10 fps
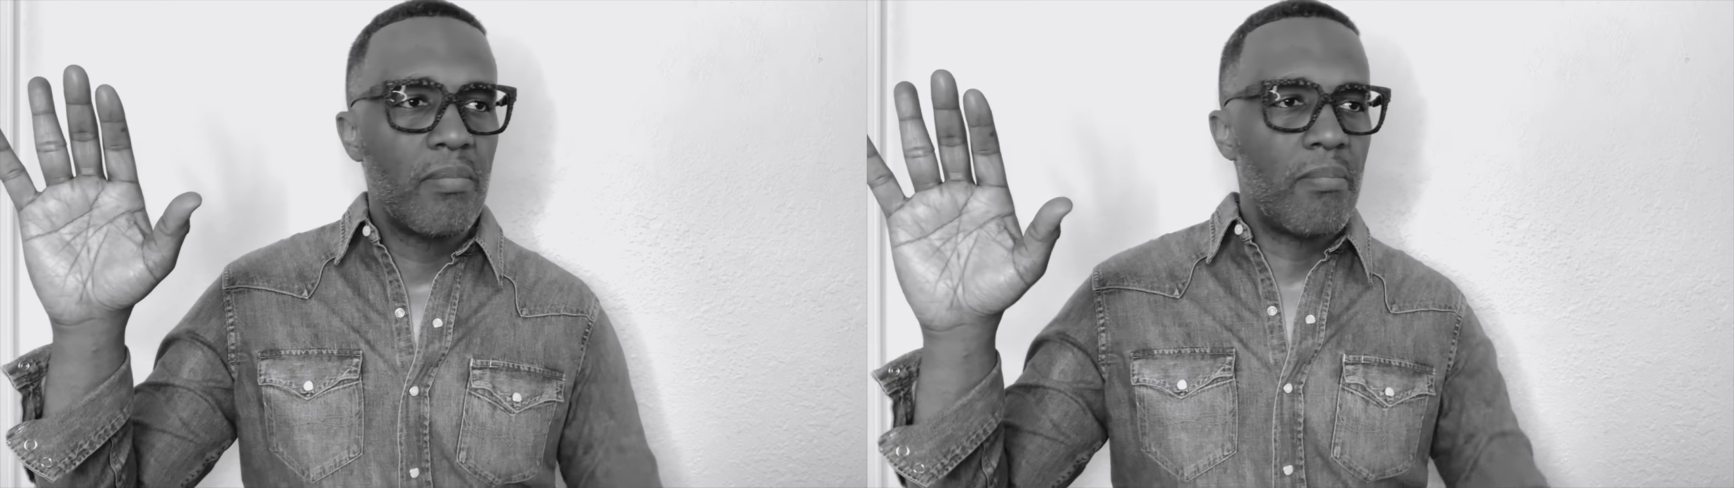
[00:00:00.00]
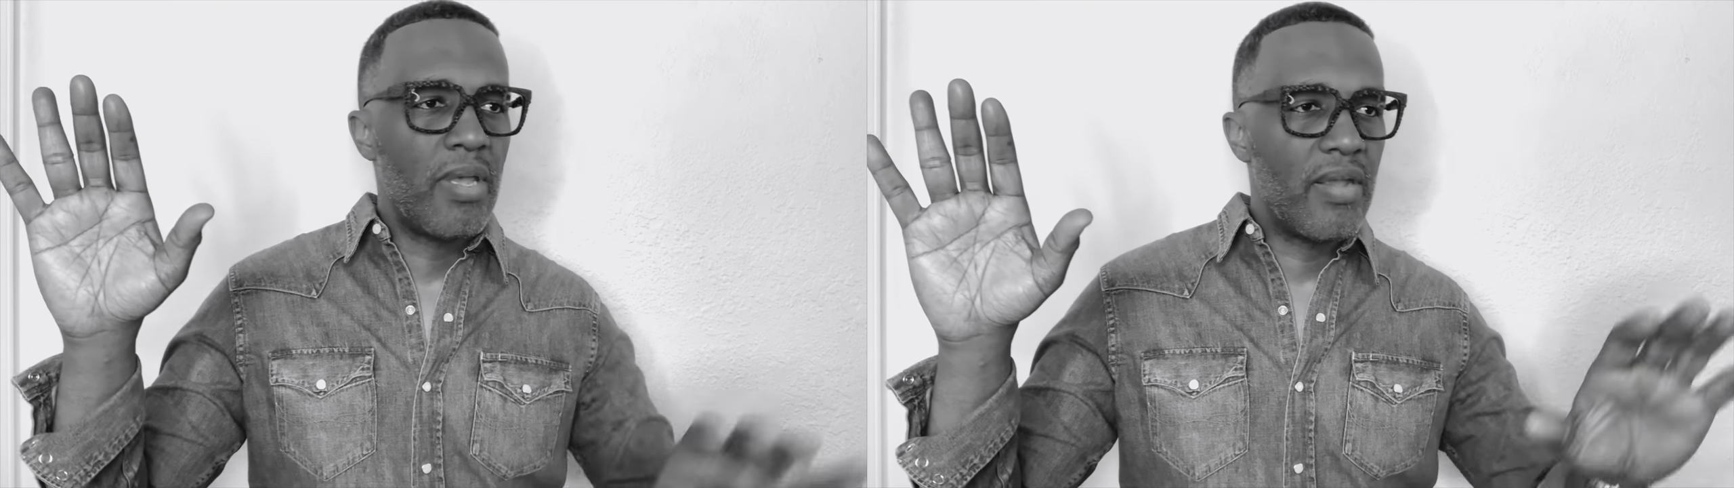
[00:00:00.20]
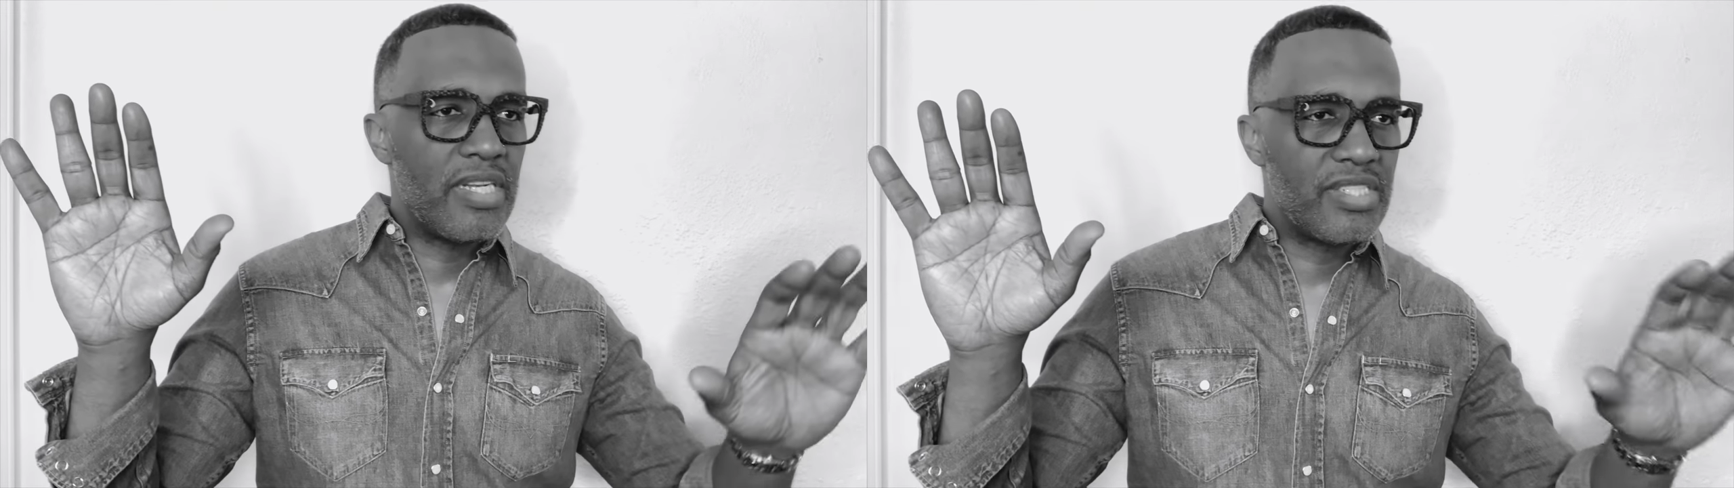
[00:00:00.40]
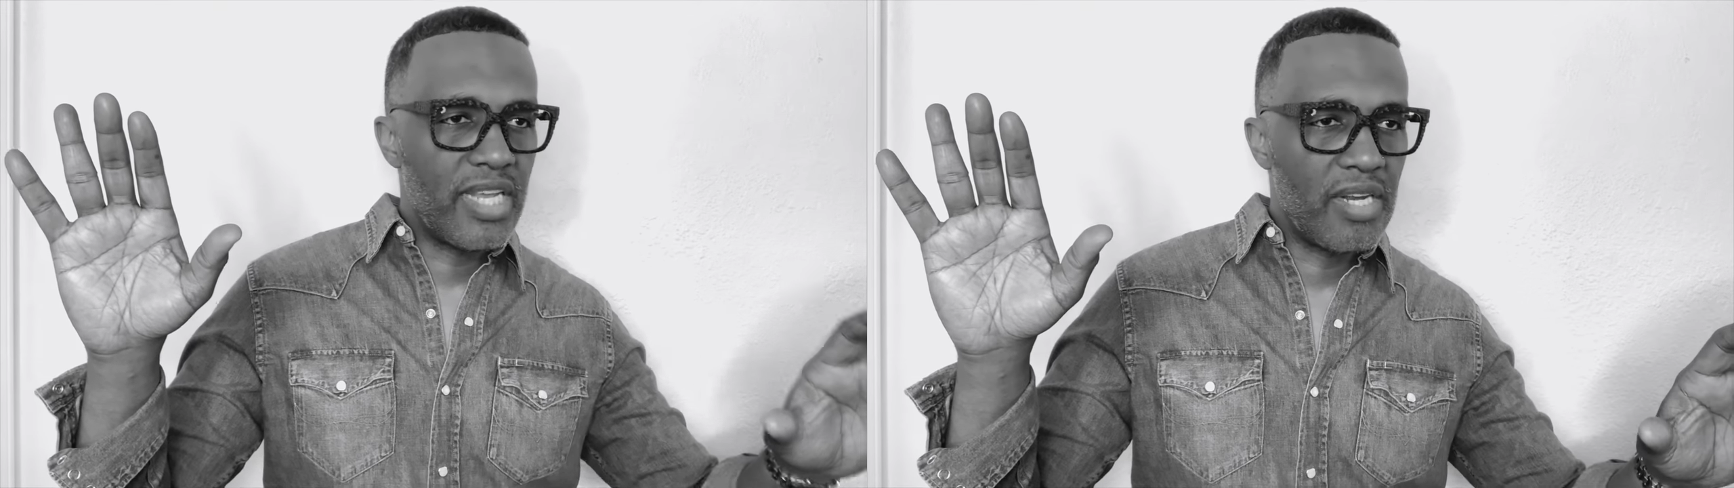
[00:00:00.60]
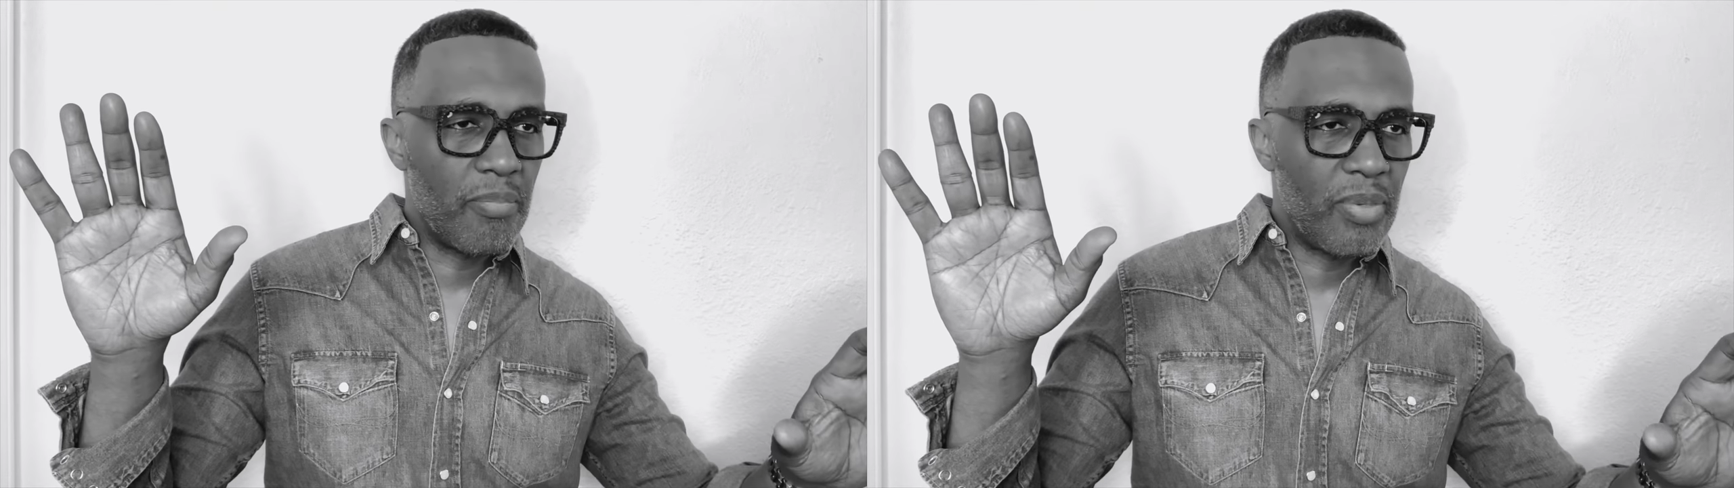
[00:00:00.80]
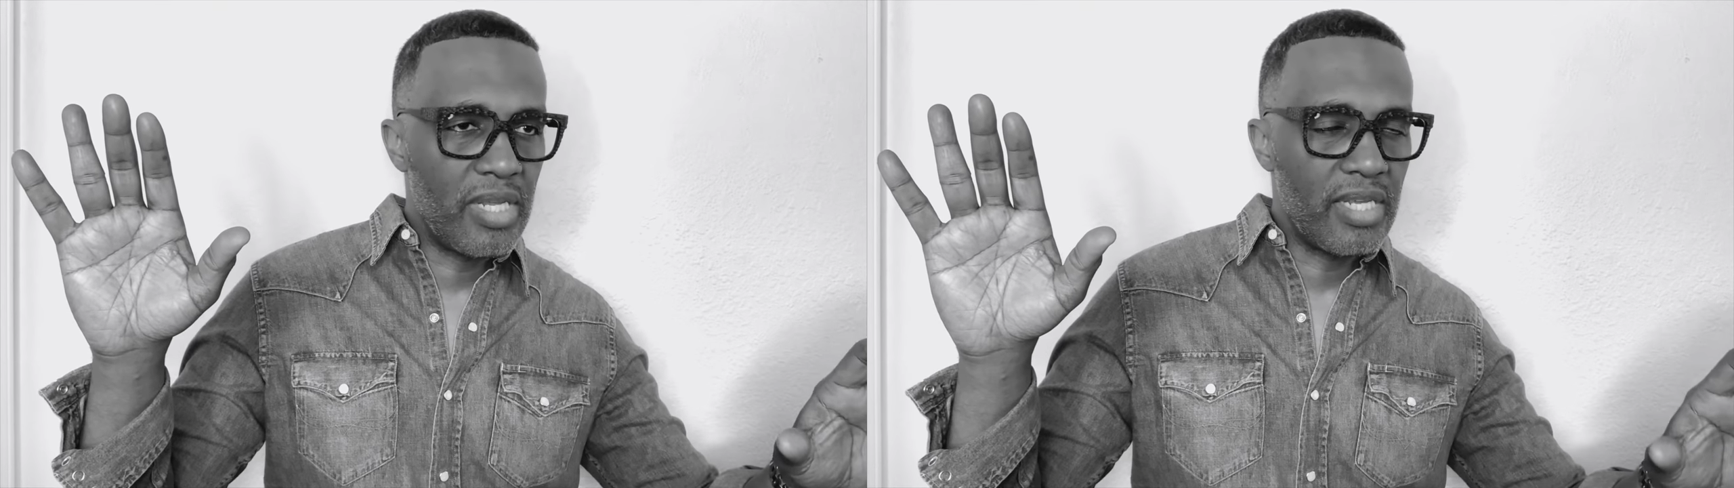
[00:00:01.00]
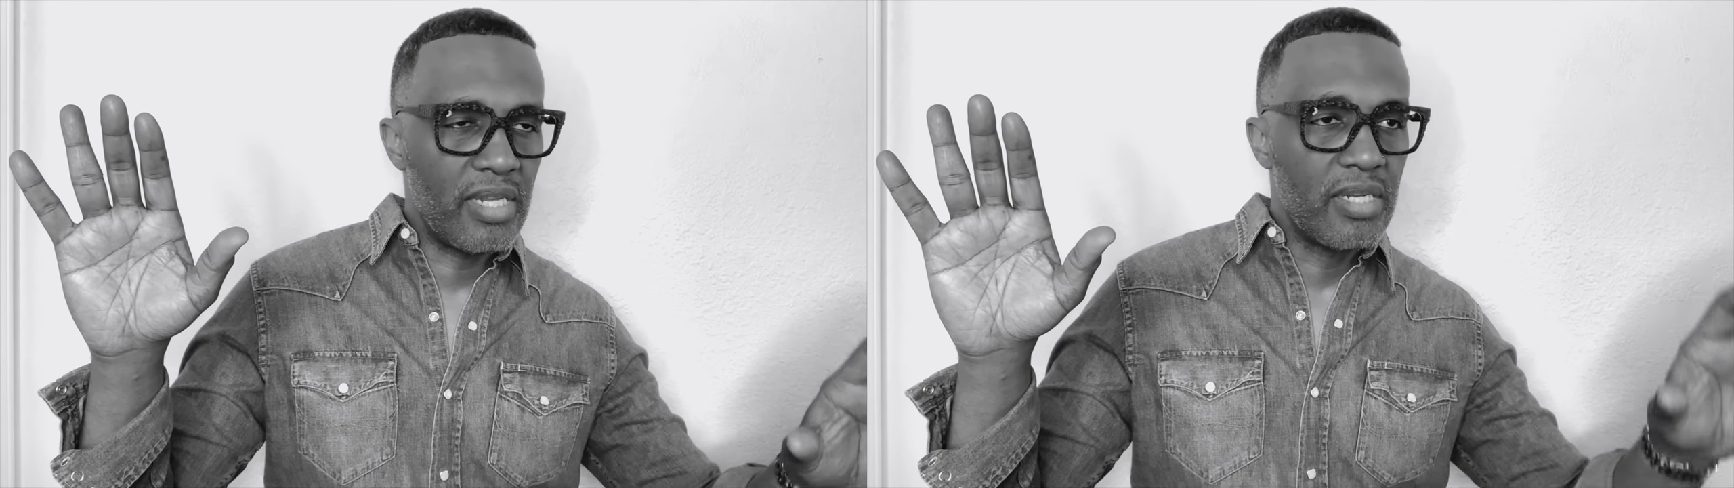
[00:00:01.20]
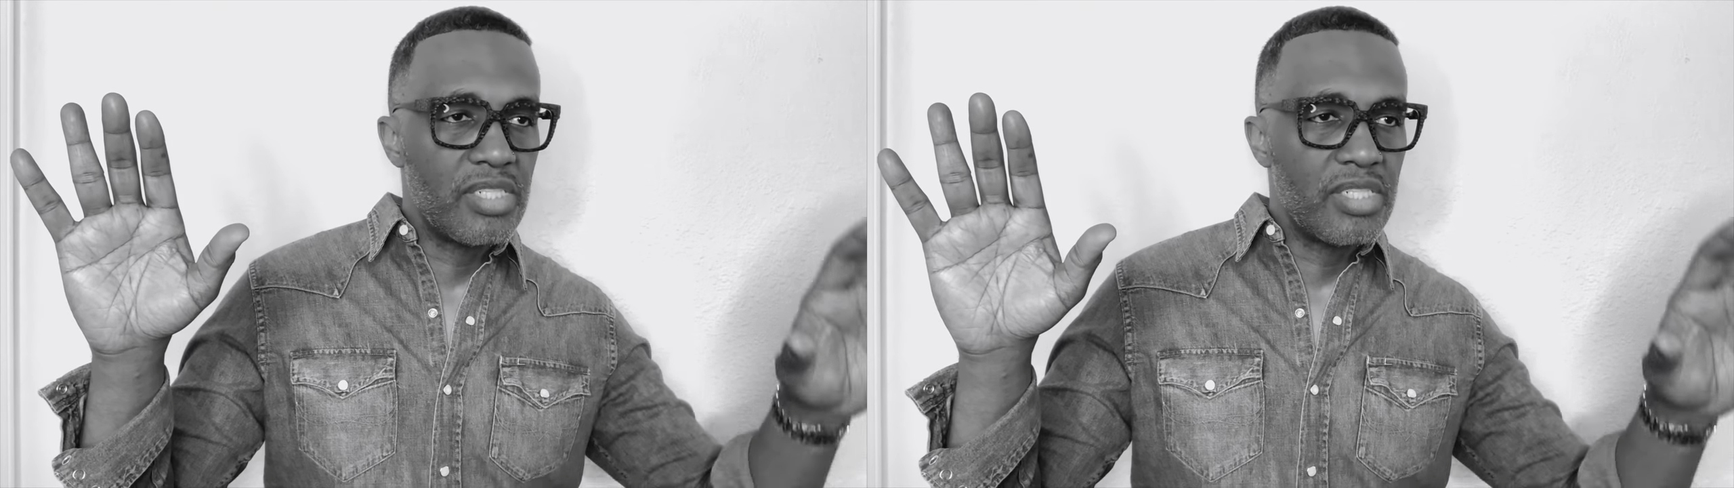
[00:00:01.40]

married Jada Pinkett.